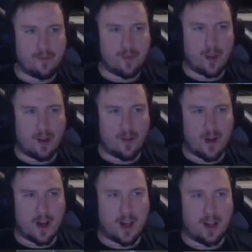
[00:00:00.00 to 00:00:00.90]

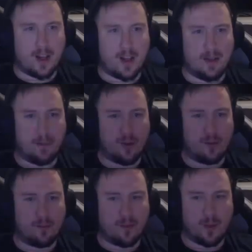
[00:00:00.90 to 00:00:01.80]
Alright, and then
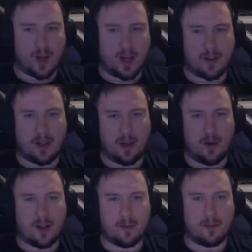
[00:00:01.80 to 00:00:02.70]
boom, we got the kill
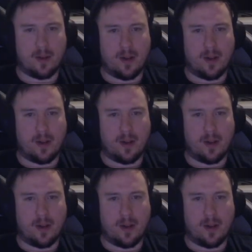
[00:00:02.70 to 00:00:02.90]
on them.